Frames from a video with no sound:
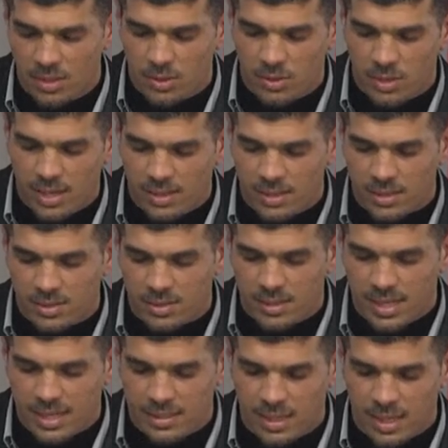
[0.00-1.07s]
United
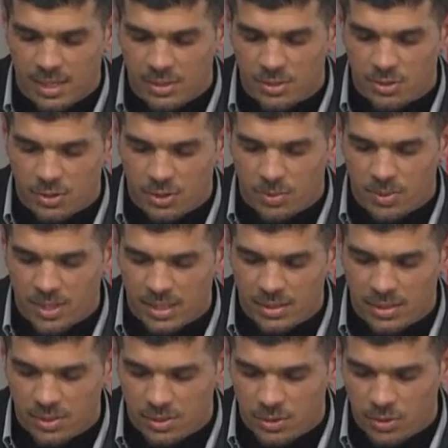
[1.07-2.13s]
States and European
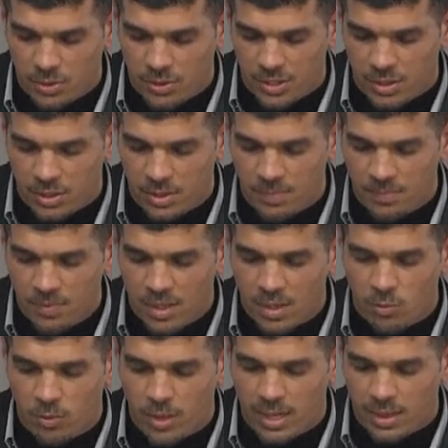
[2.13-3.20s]
Union,
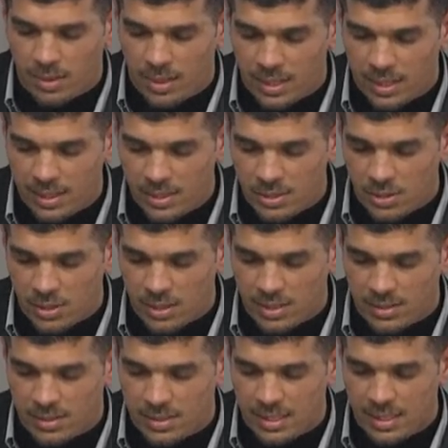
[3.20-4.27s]
where the region
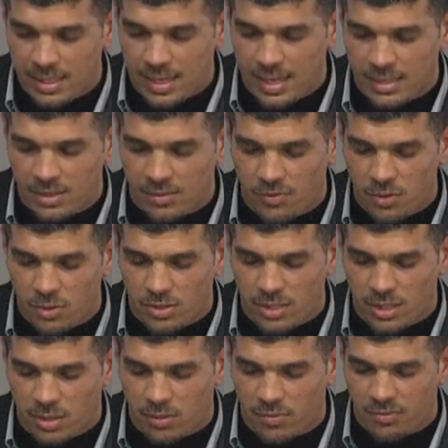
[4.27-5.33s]
is seen as a
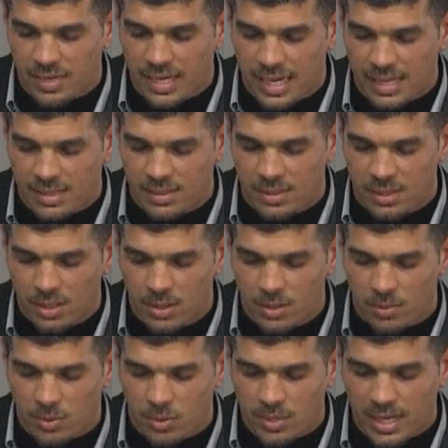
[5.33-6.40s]
future of gas
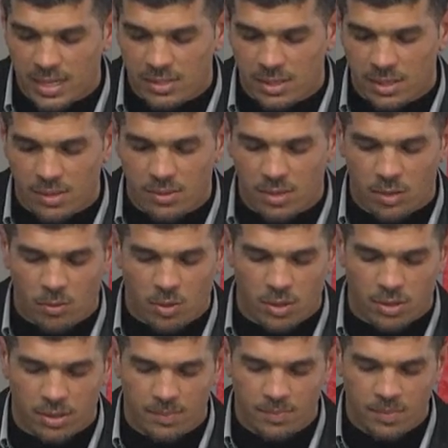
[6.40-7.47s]
production in the
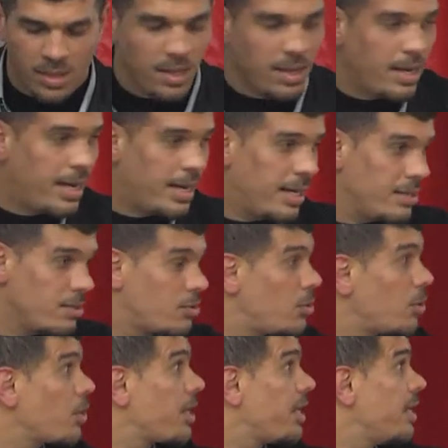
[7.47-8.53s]
world. And
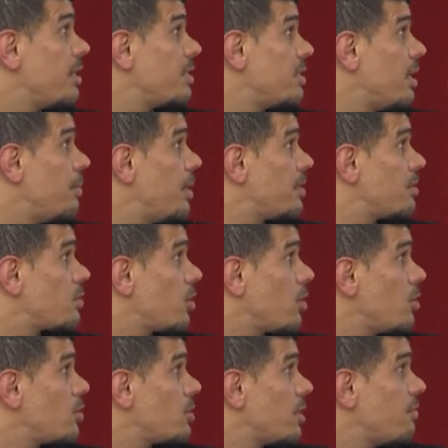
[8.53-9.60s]
Turkey is the best
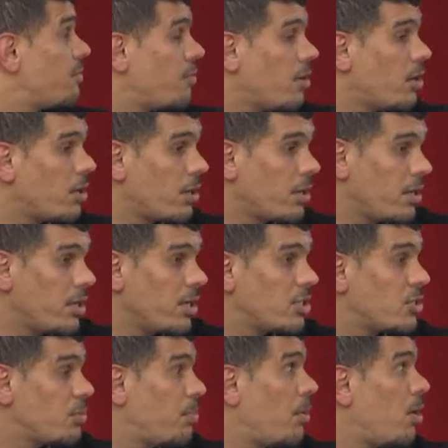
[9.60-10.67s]
solution for
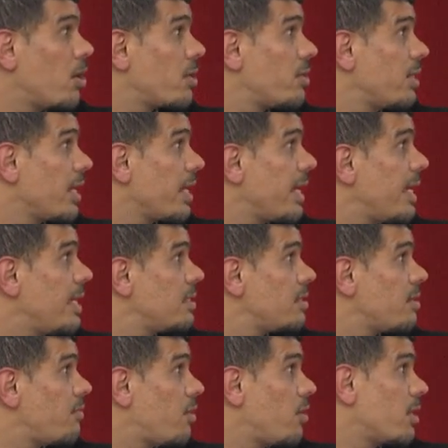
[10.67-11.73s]
export the gas,
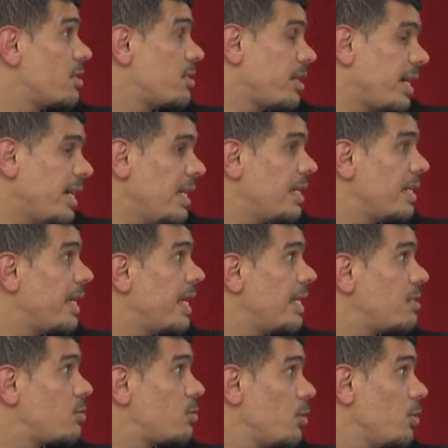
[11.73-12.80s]
for Israel
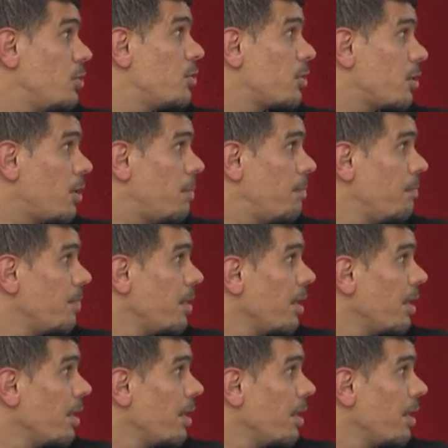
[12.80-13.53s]
gas to Europe.